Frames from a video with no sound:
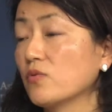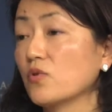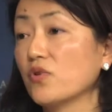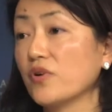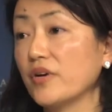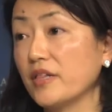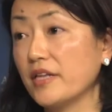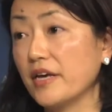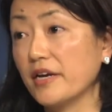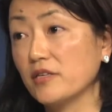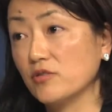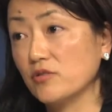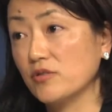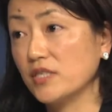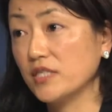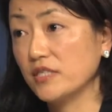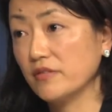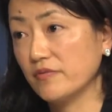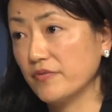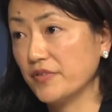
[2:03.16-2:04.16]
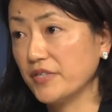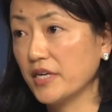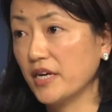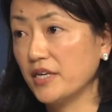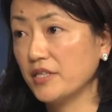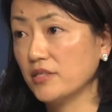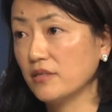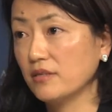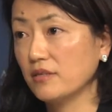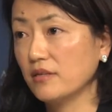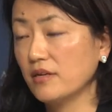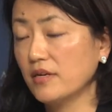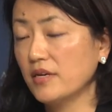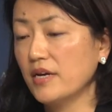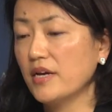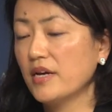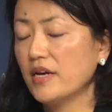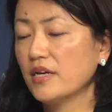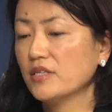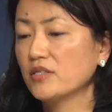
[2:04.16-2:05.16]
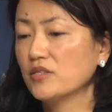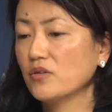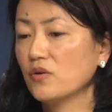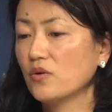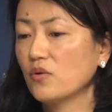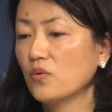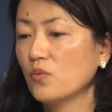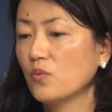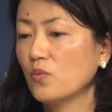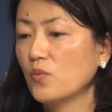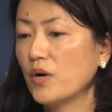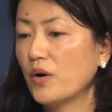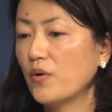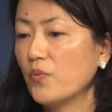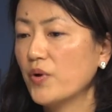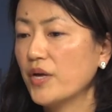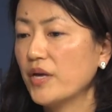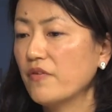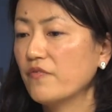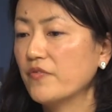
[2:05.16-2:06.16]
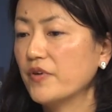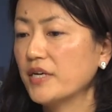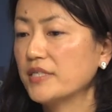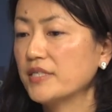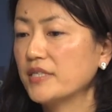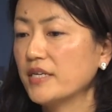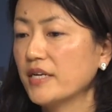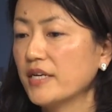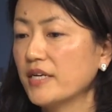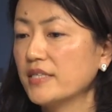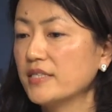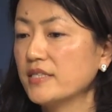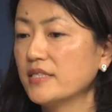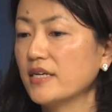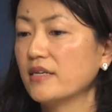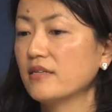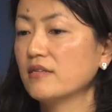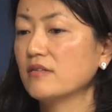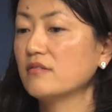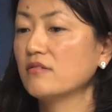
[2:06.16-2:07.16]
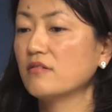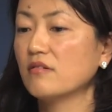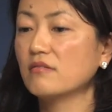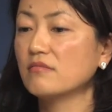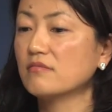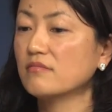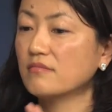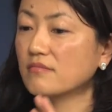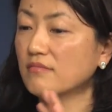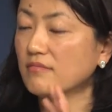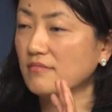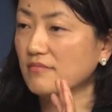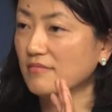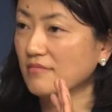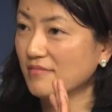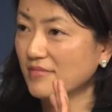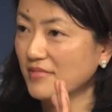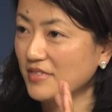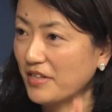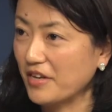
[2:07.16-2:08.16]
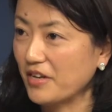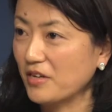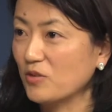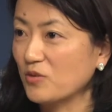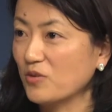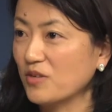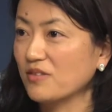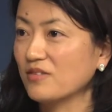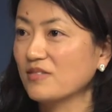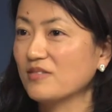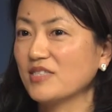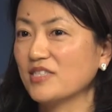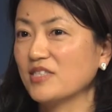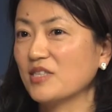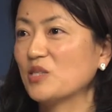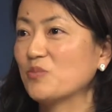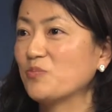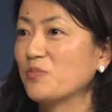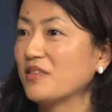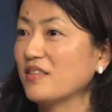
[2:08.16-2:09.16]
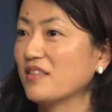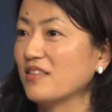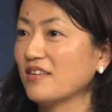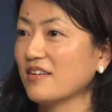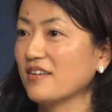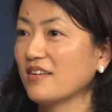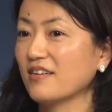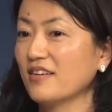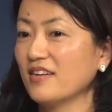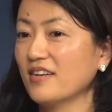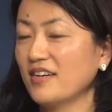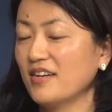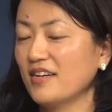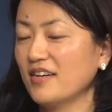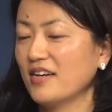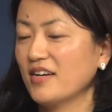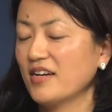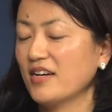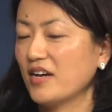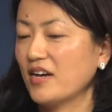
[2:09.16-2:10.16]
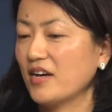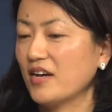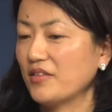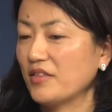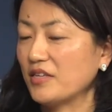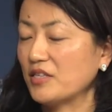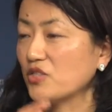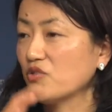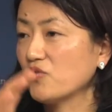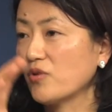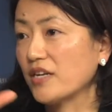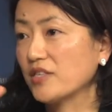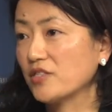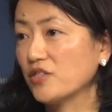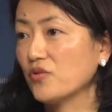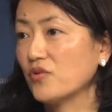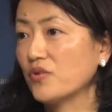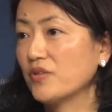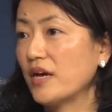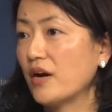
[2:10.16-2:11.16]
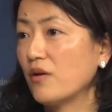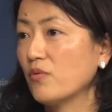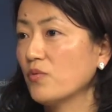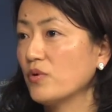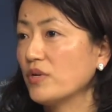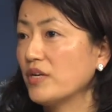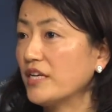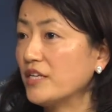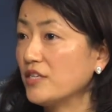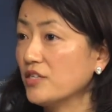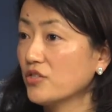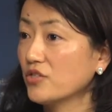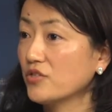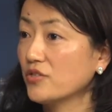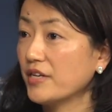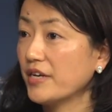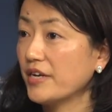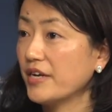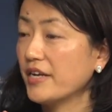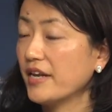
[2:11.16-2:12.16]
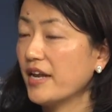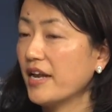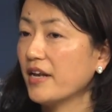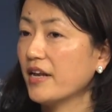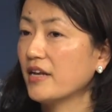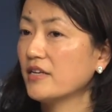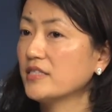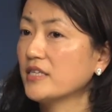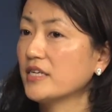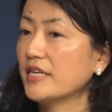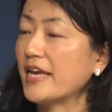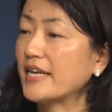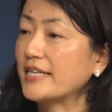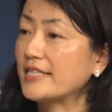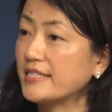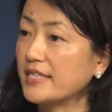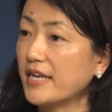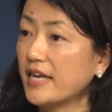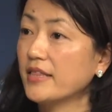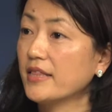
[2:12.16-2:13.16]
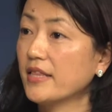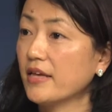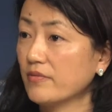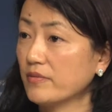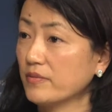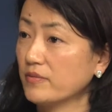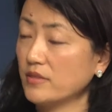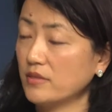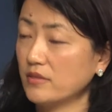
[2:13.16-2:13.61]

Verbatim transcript: rural electrification. So what we invest in is the non-electric, just with the, uh, the structure that would insulate and extend the